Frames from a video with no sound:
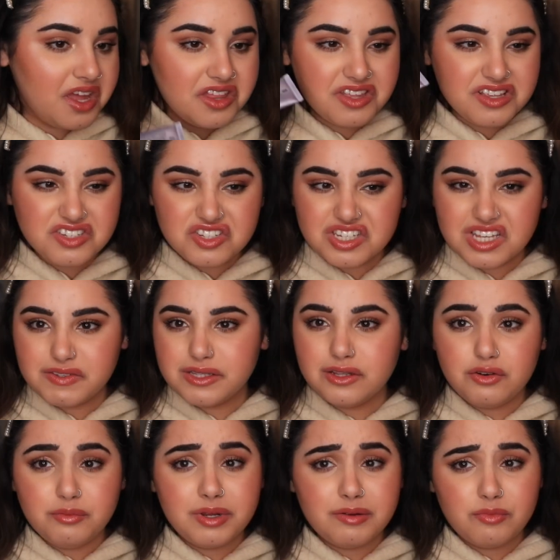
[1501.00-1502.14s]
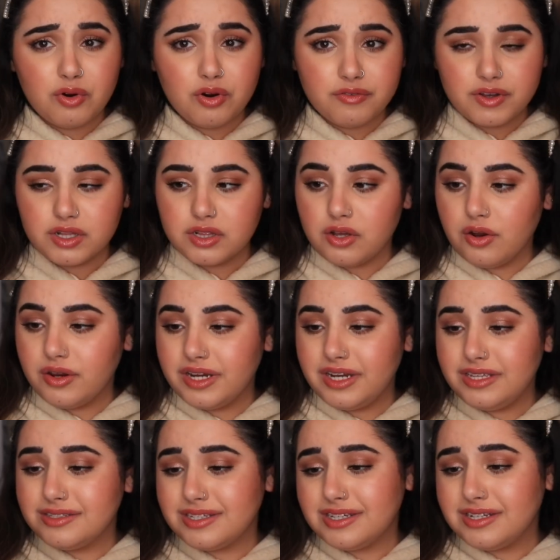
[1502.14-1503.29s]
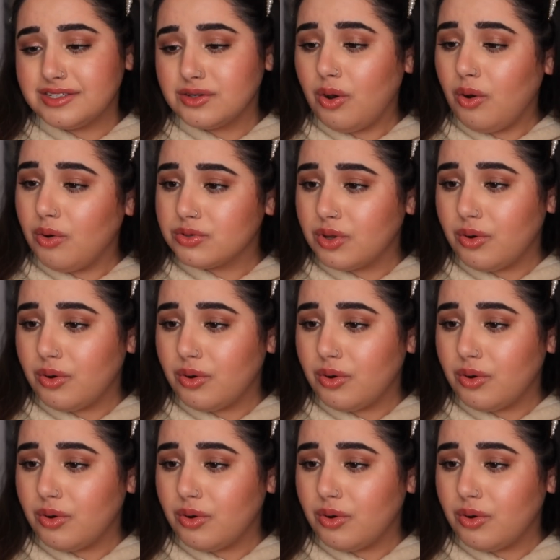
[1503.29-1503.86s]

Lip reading: This just gives it a little bit more of a glow. It is called